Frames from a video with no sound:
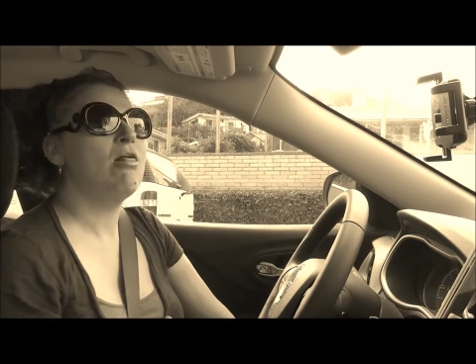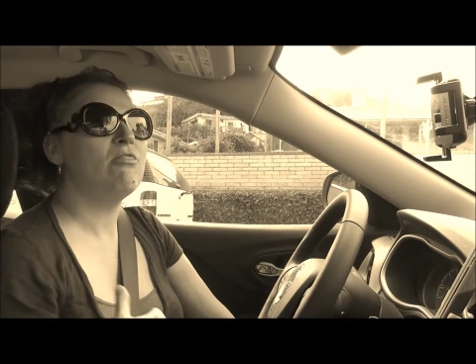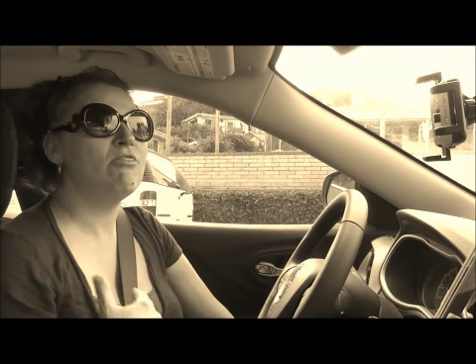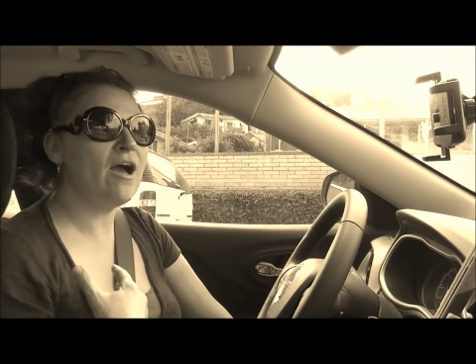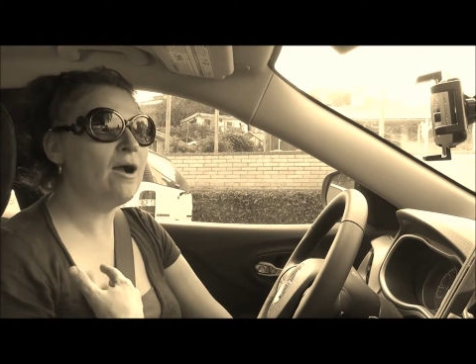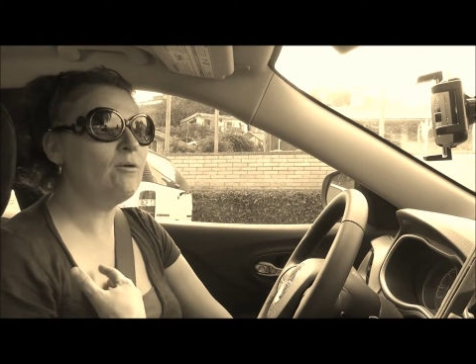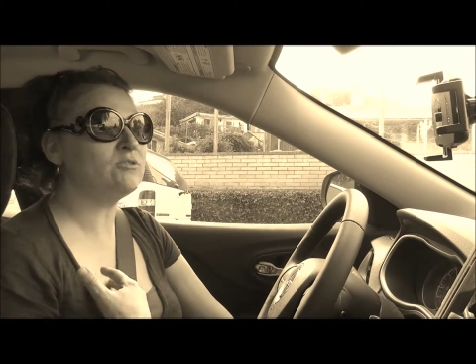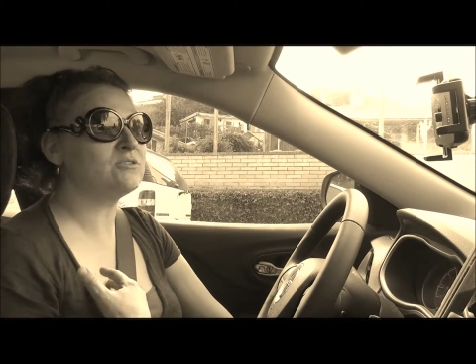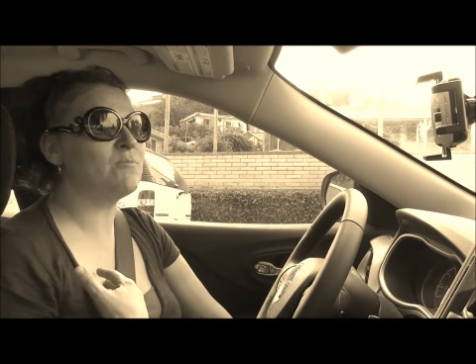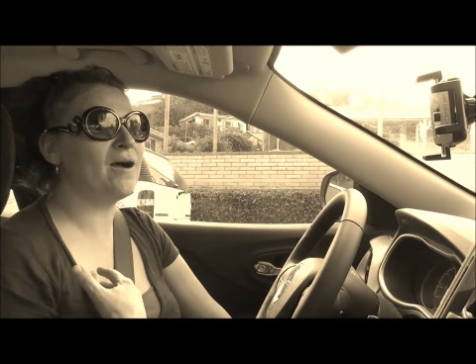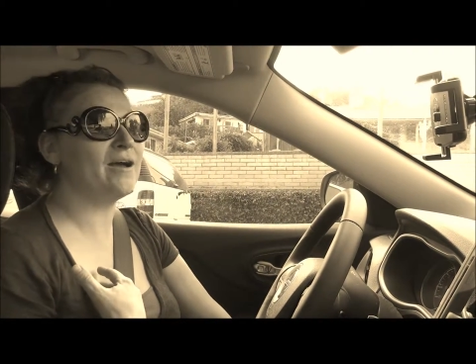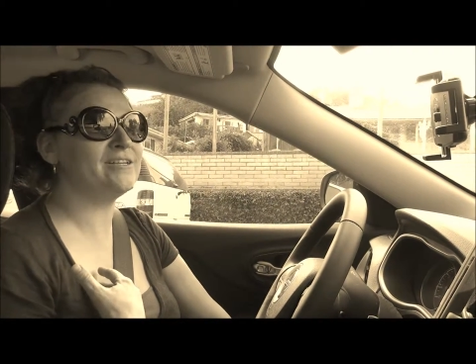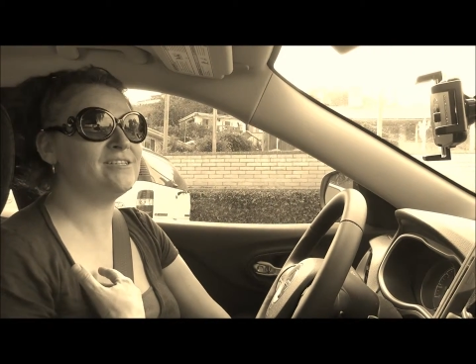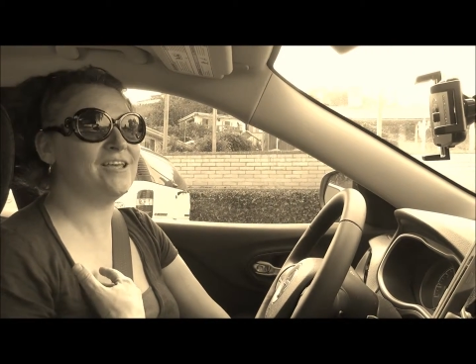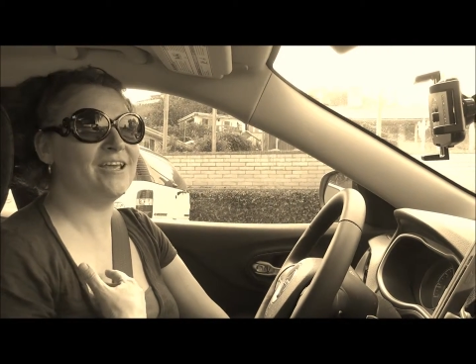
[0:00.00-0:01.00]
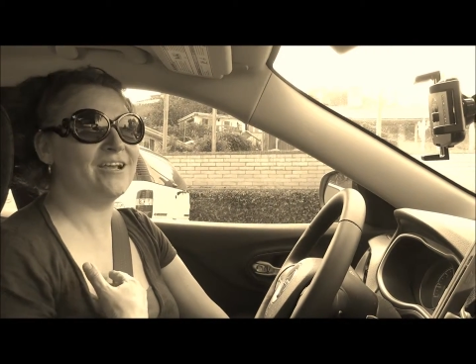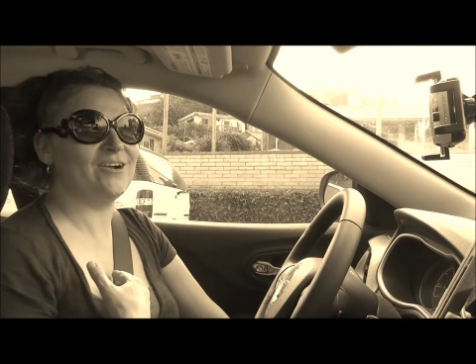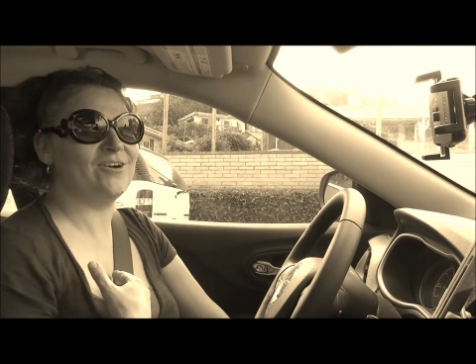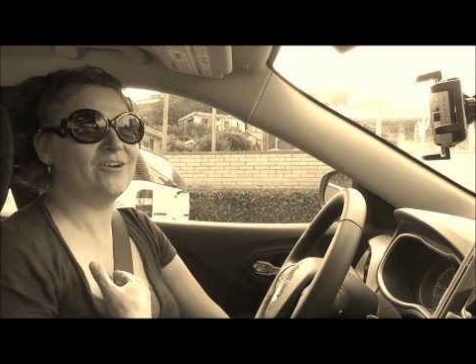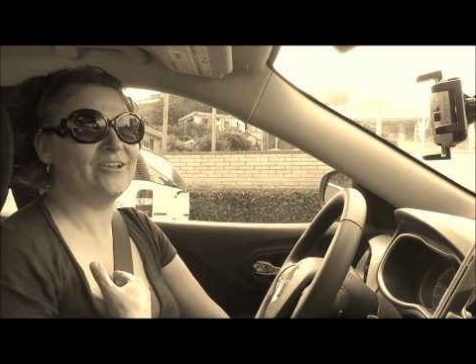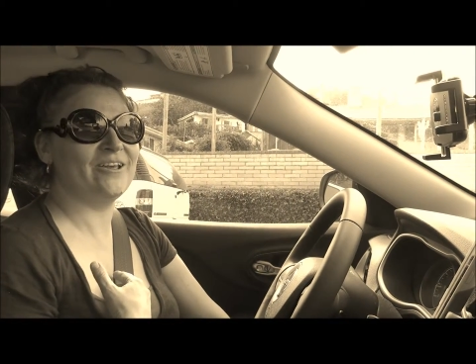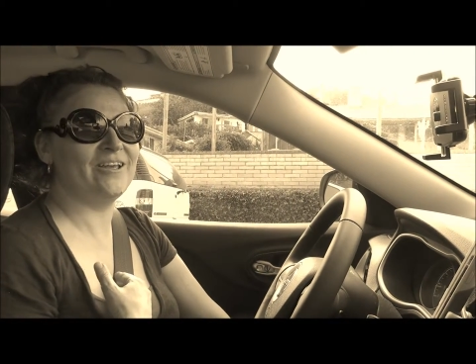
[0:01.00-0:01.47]
That was my take
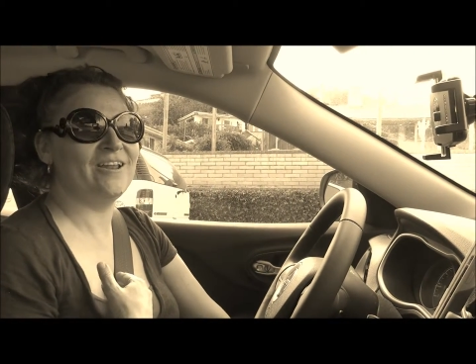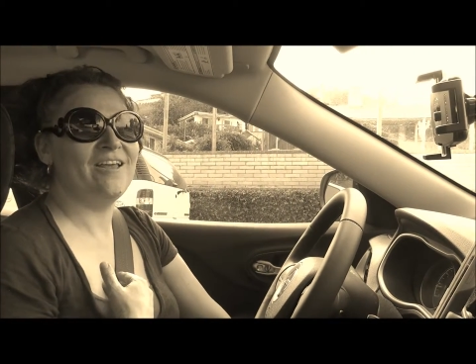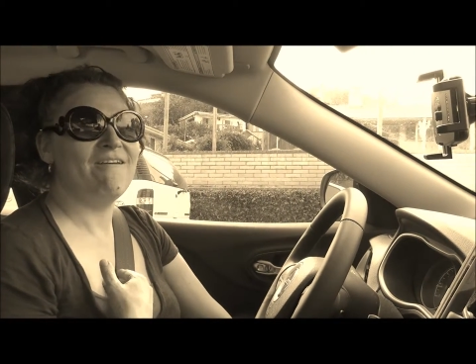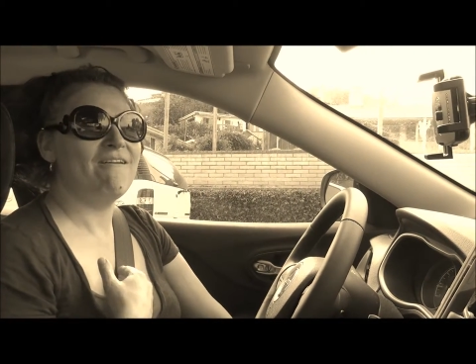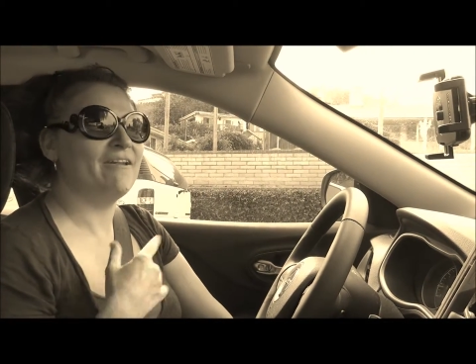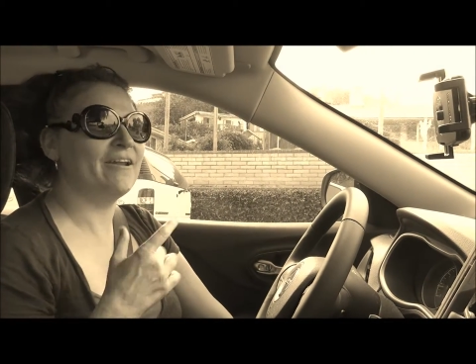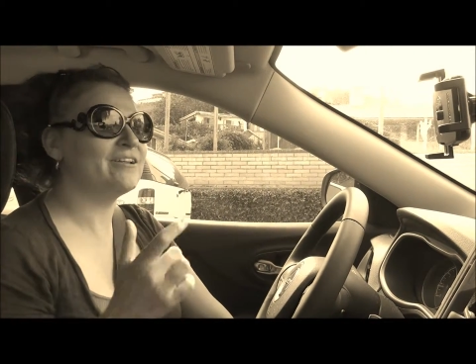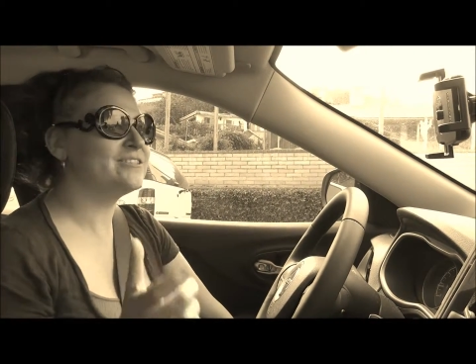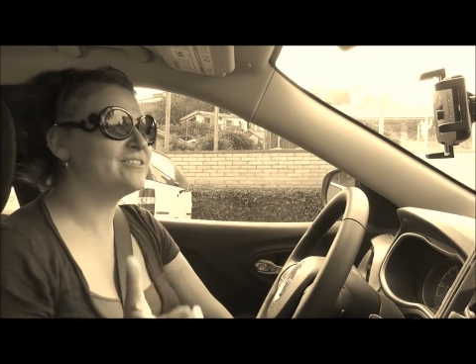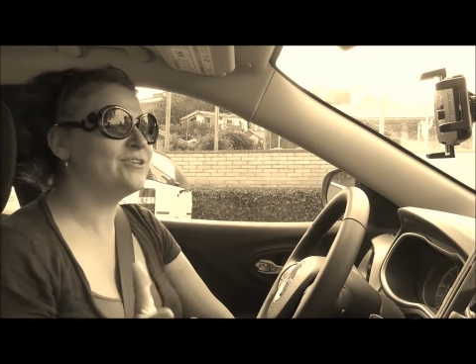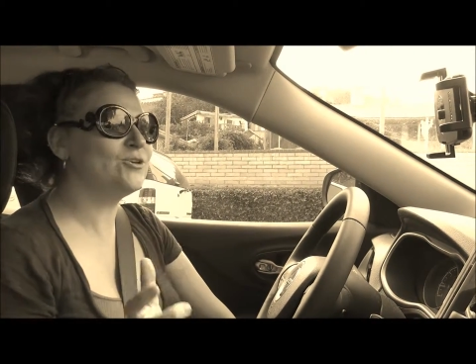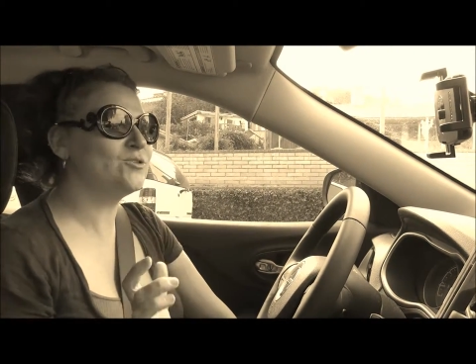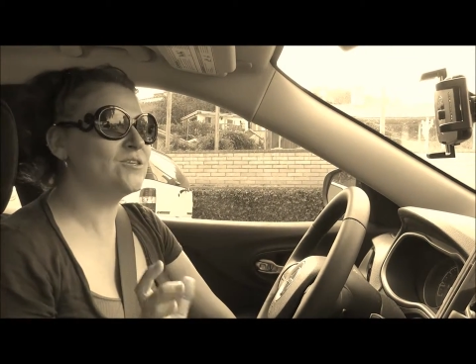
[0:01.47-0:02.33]
on it, and I still